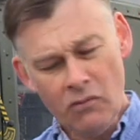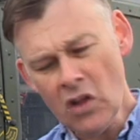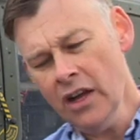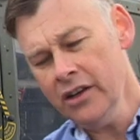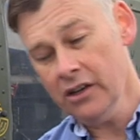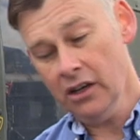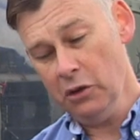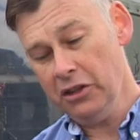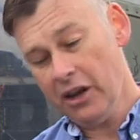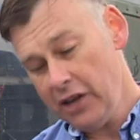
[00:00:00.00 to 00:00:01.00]
And
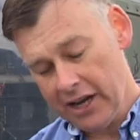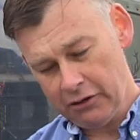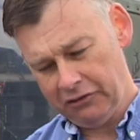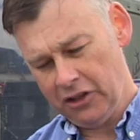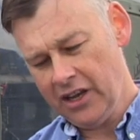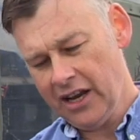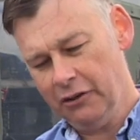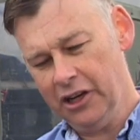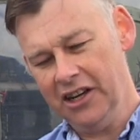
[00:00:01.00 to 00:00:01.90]
we're the only aircraft in the area.